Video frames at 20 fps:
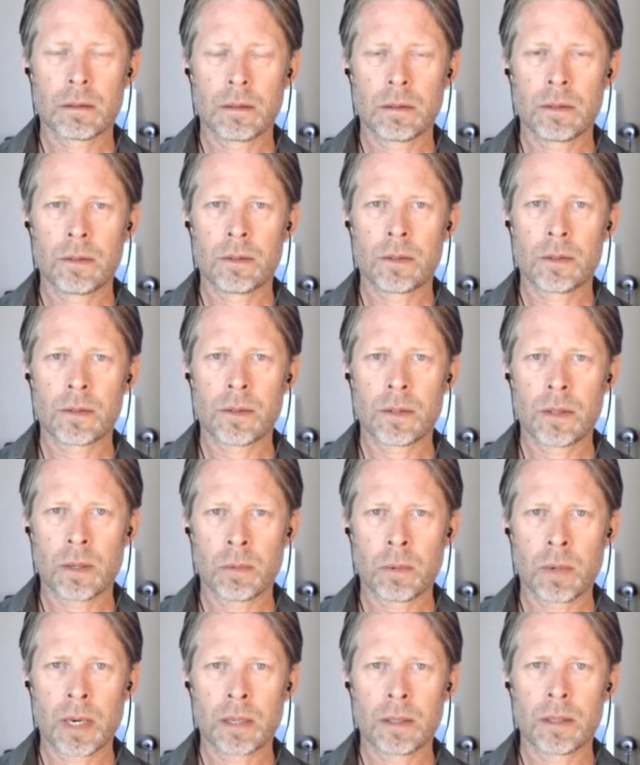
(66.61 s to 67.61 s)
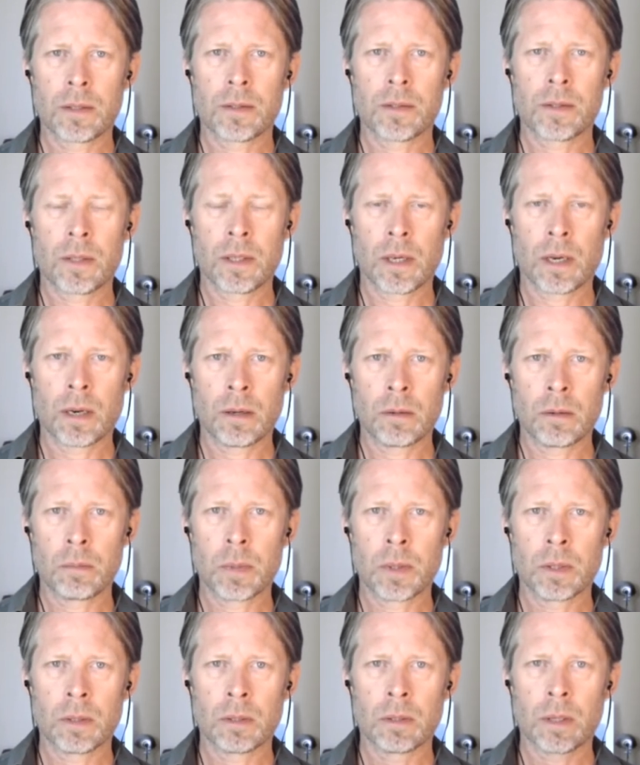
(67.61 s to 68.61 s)
It's just the awareness, the
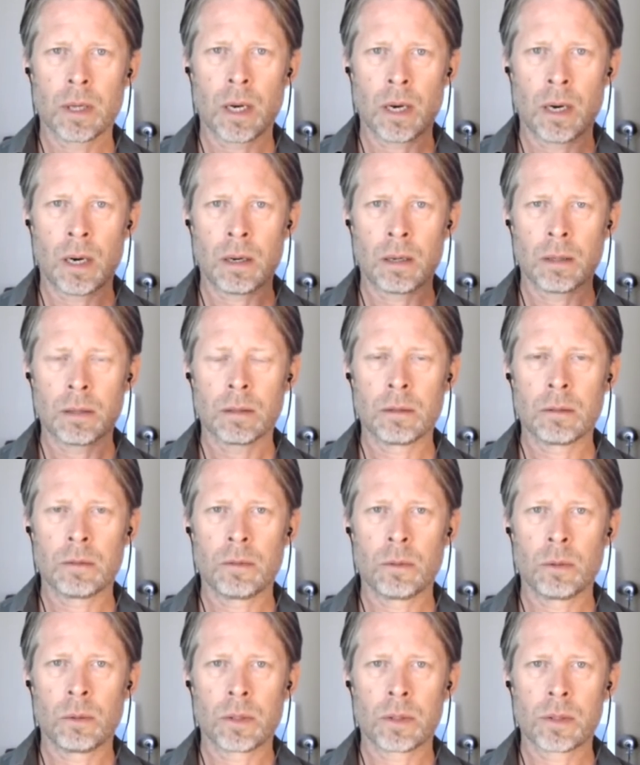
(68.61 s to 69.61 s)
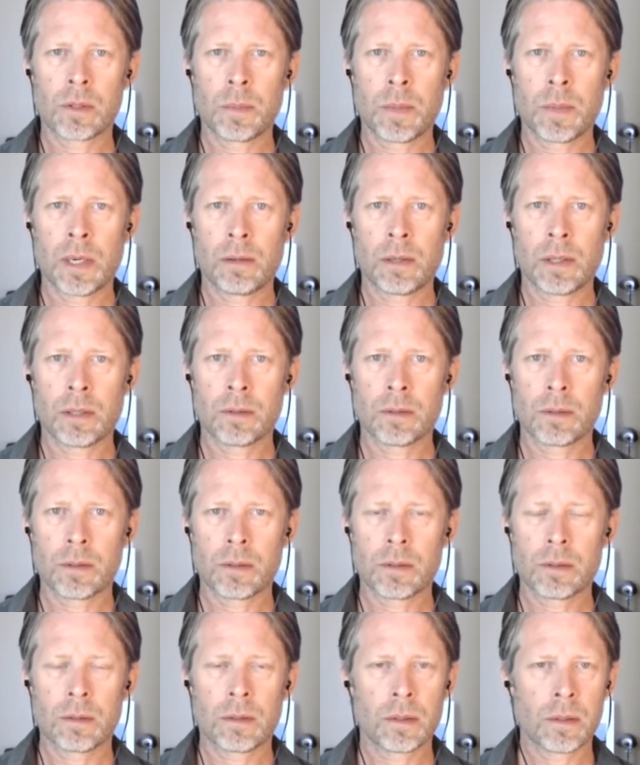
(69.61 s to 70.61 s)
open heart of all
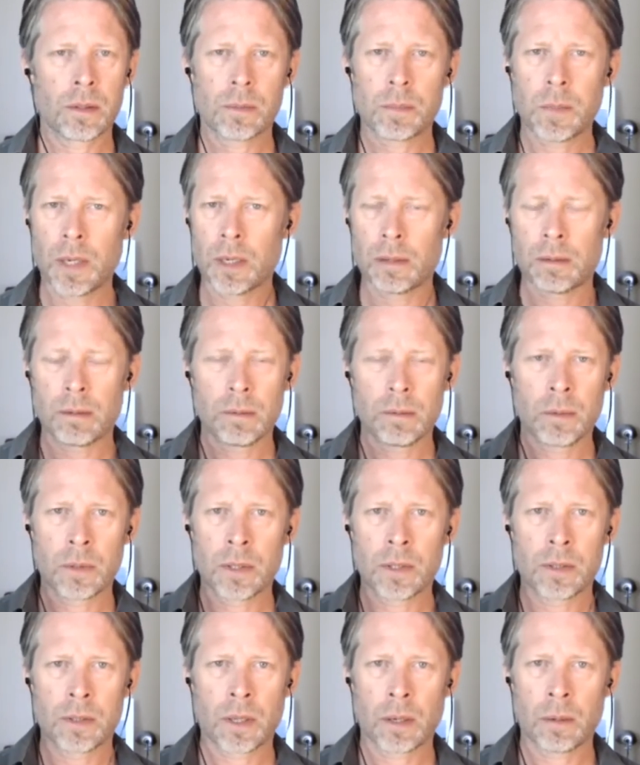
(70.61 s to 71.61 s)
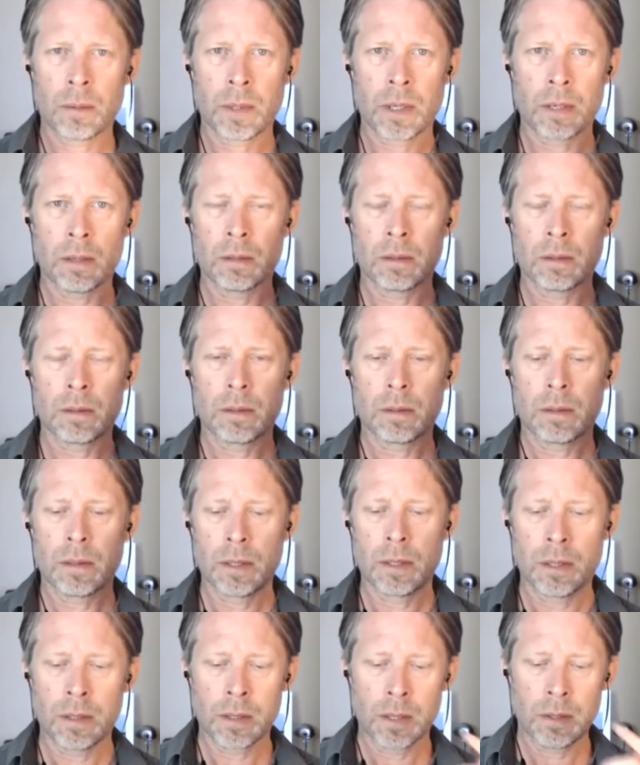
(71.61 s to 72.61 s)
experience, despite what is going on.
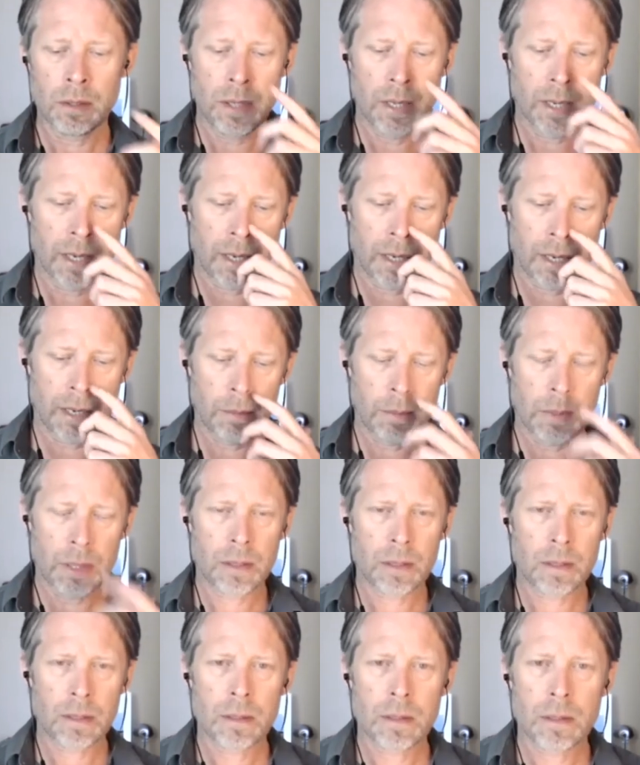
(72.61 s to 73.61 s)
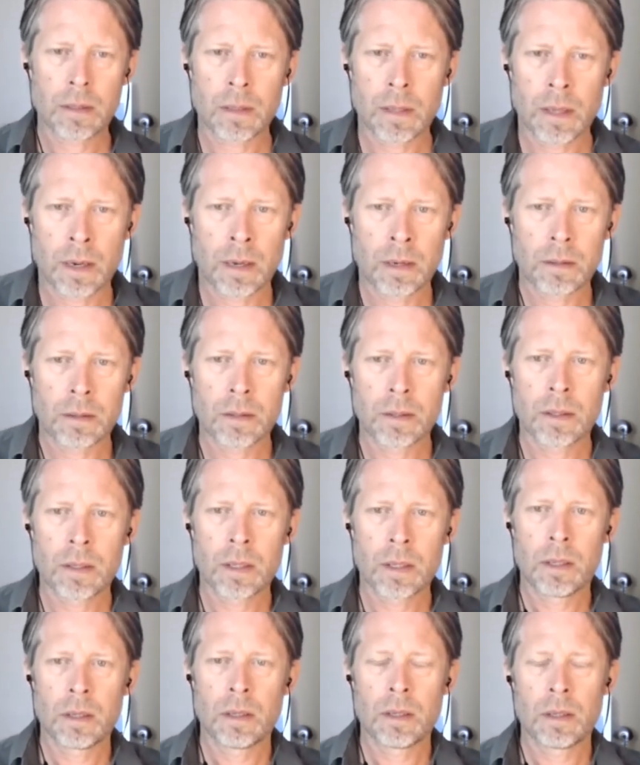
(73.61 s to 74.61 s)
It is only a habit that
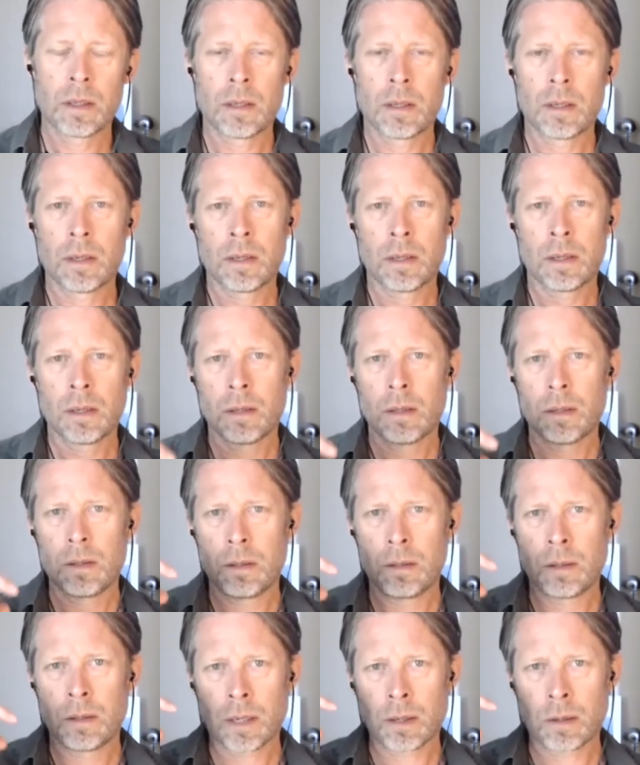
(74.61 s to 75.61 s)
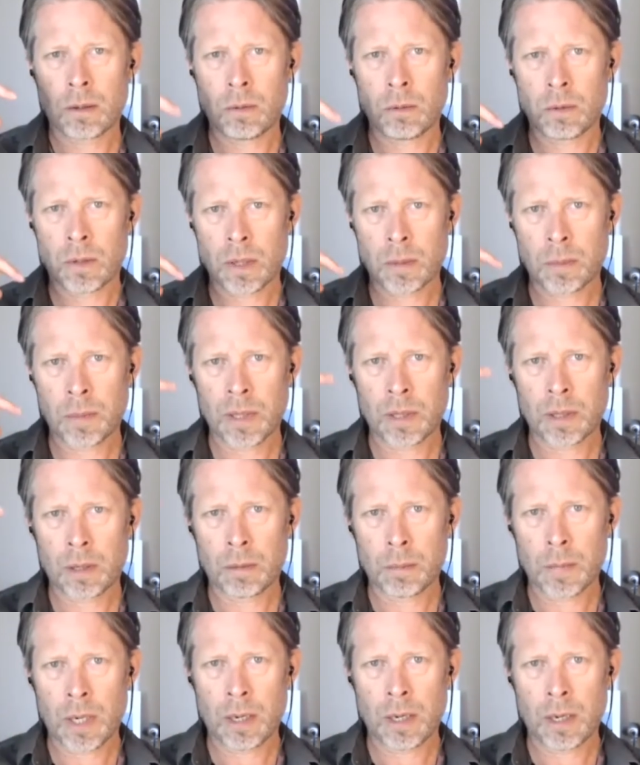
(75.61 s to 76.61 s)
you get caught up in the
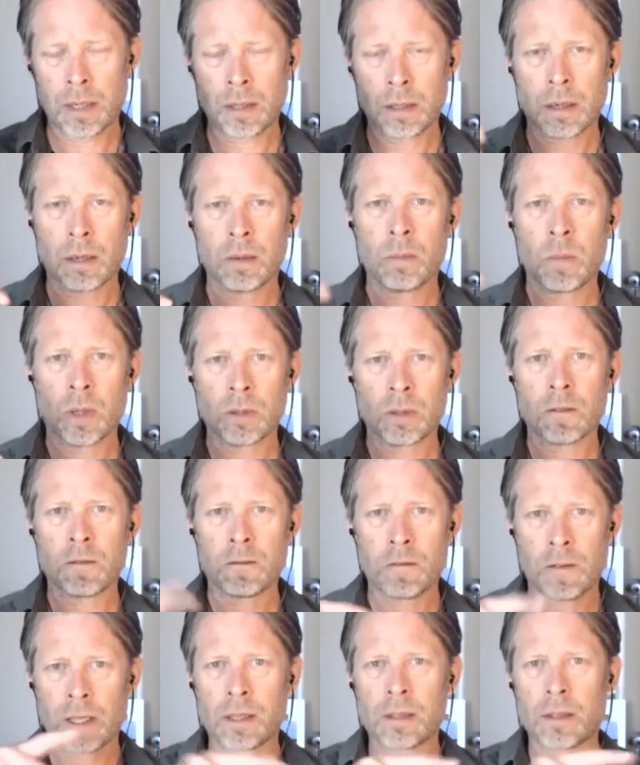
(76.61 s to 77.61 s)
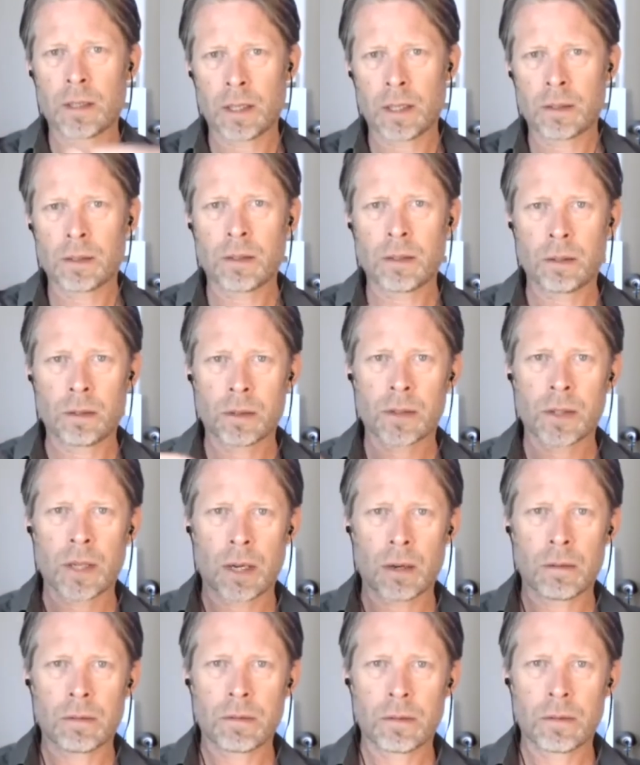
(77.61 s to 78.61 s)
mind and want to fix this
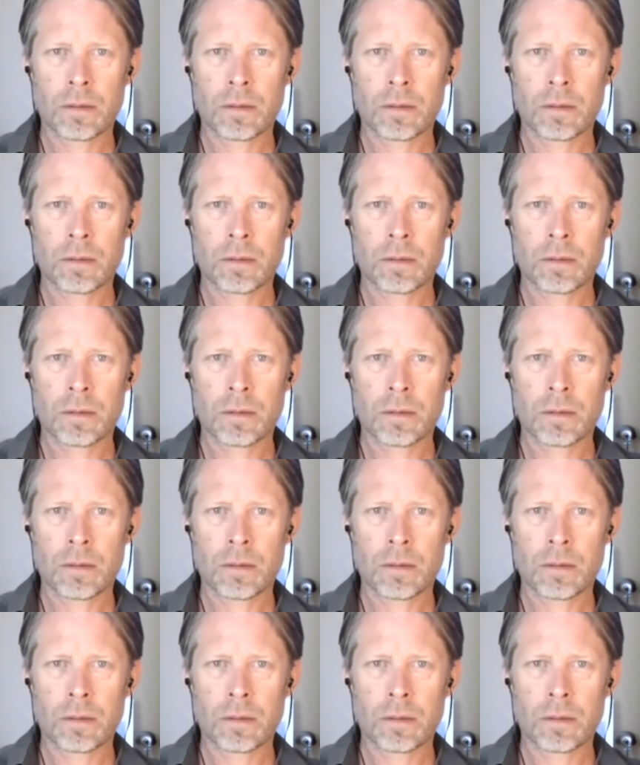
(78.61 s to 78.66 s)
yourself.